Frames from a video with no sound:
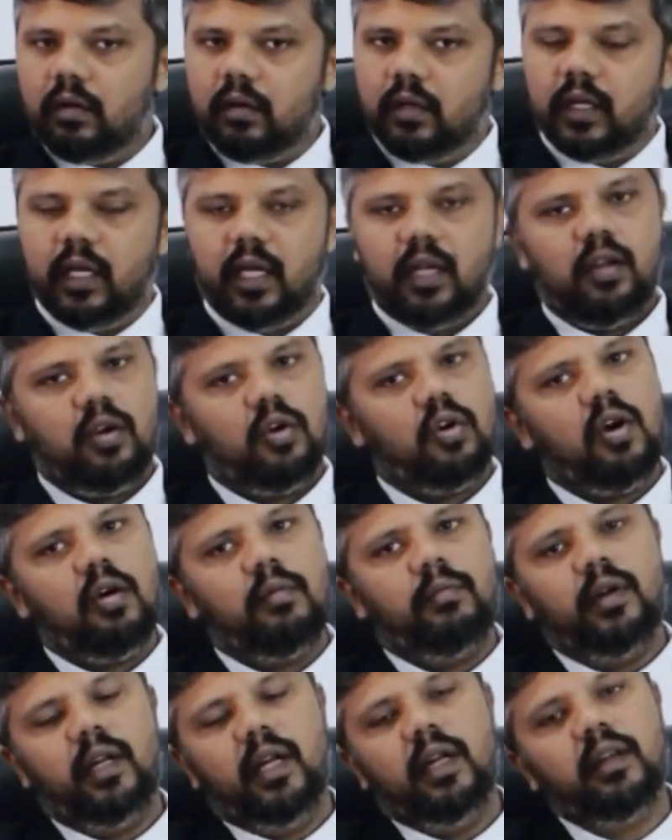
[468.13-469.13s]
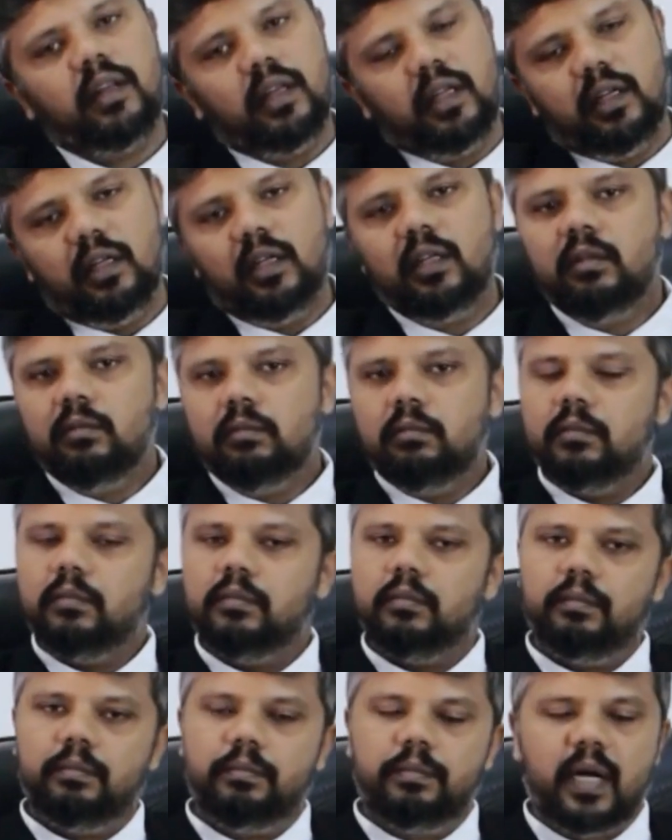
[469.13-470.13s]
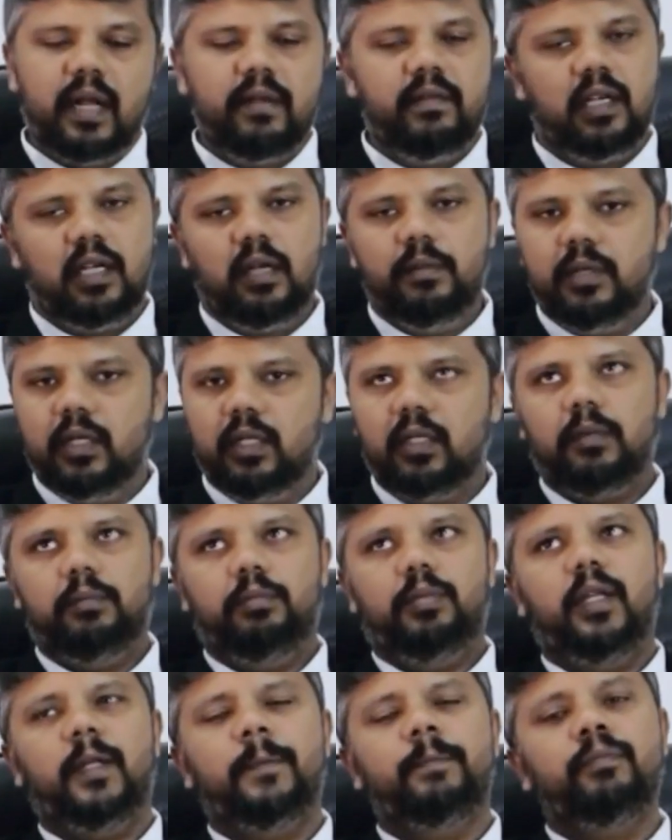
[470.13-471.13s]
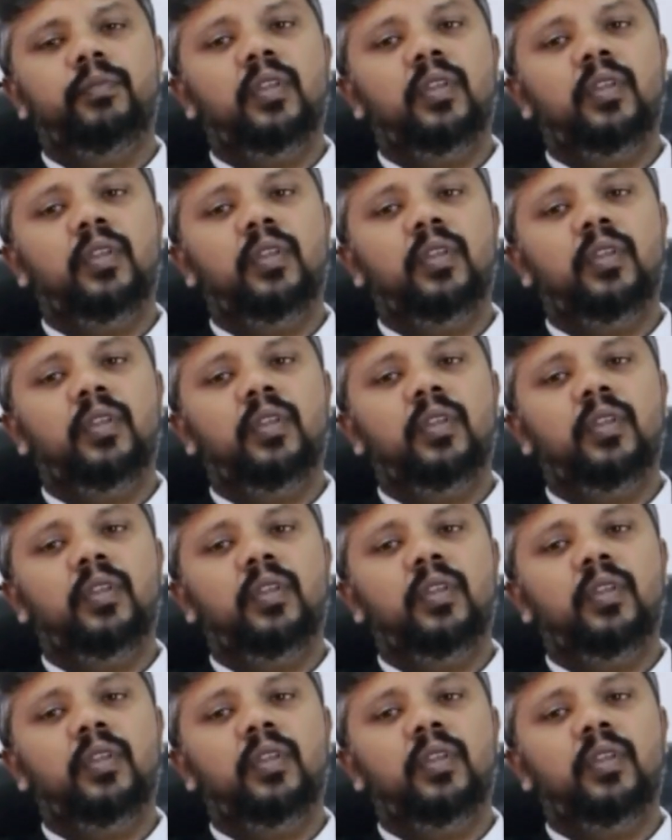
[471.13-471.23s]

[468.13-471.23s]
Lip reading: can accommodate in a private limited company.